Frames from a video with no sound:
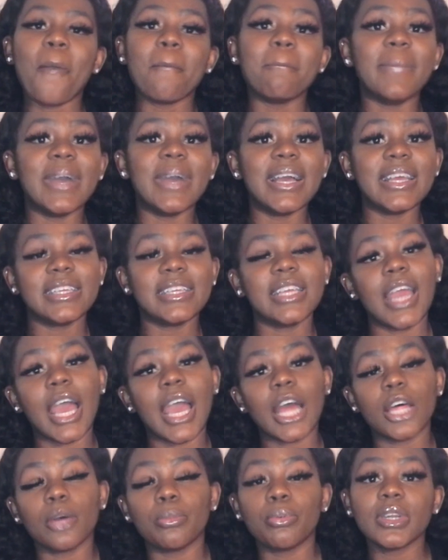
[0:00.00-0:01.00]
But yeah,
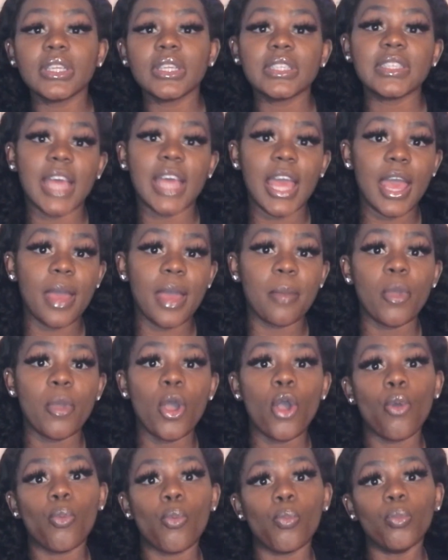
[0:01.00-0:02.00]
at a point in time,
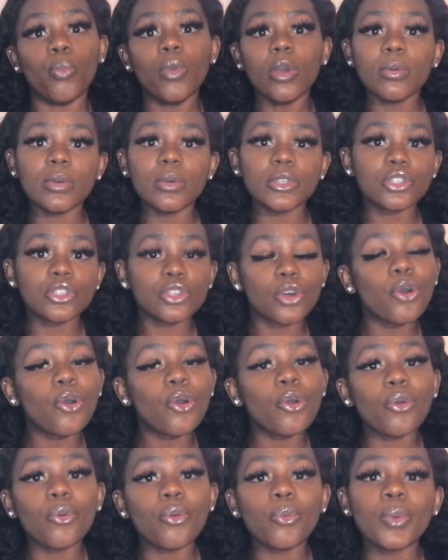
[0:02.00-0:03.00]
we was
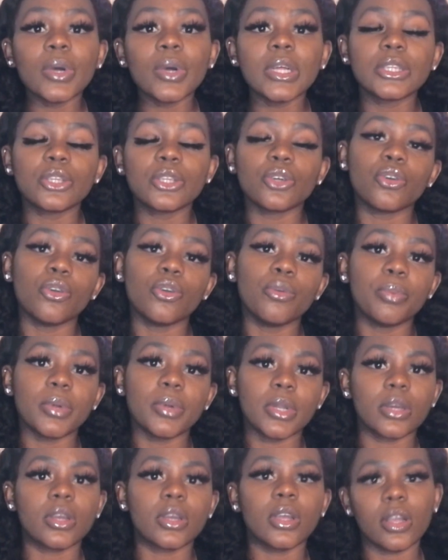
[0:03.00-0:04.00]
cool with the group of
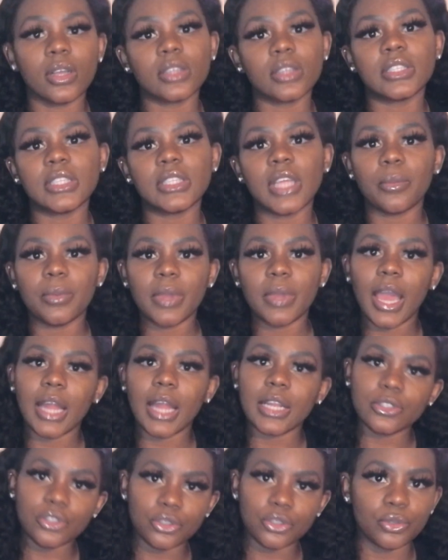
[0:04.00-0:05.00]
the girls that we got
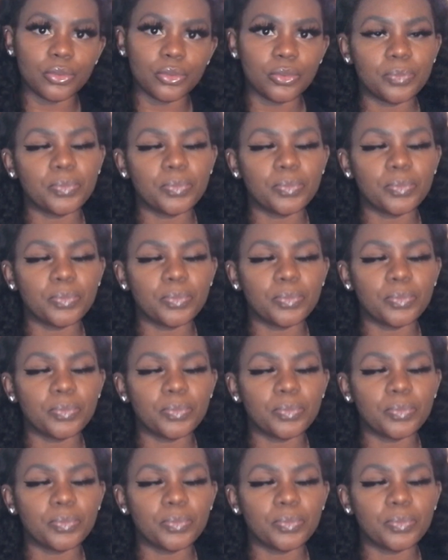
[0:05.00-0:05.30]
into.